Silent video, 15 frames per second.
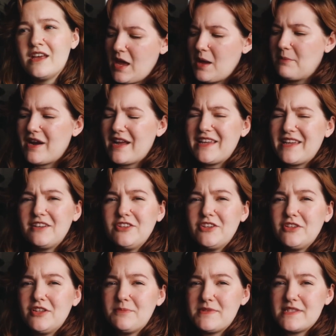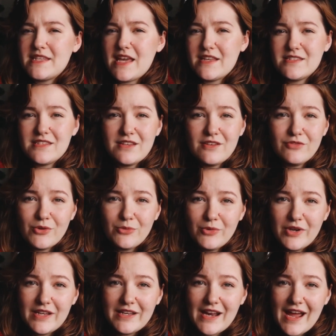But I get a little obsessive
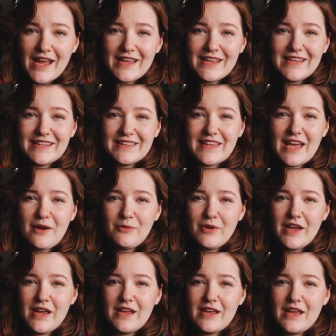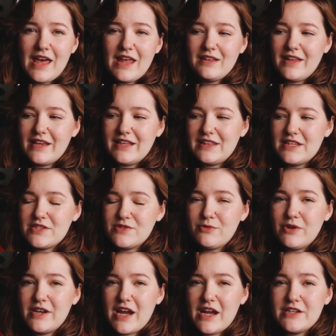when I get that way, and like this
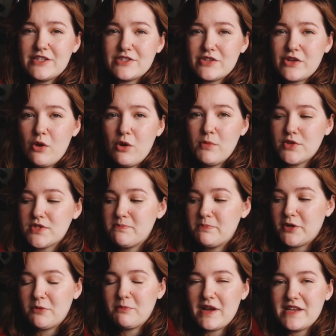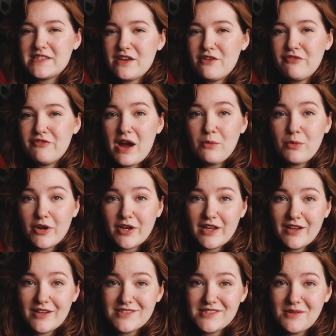one, I just almost burn myself out
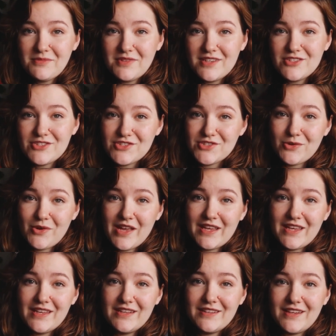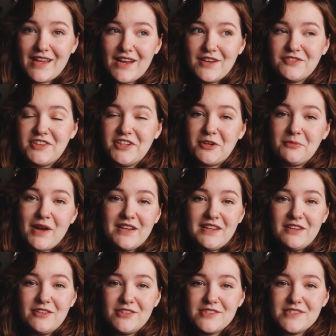working on something just so I can kind of clear my
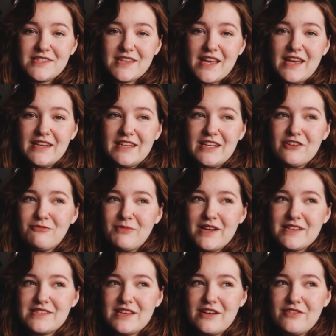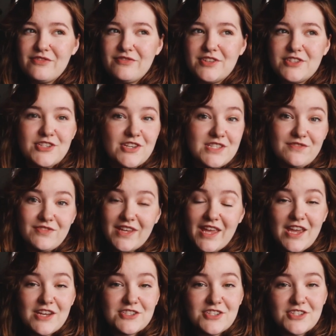needles and give myself the
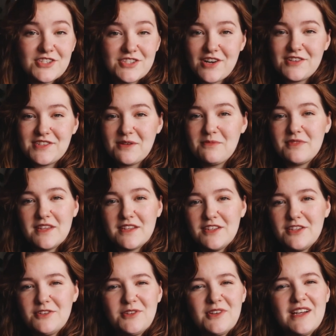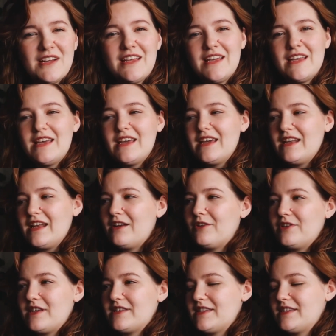justification to start something new. And I don't
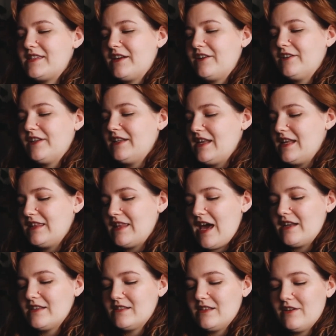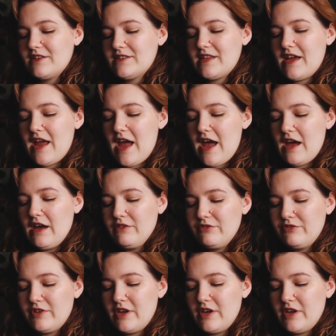necessarily need that as long as I have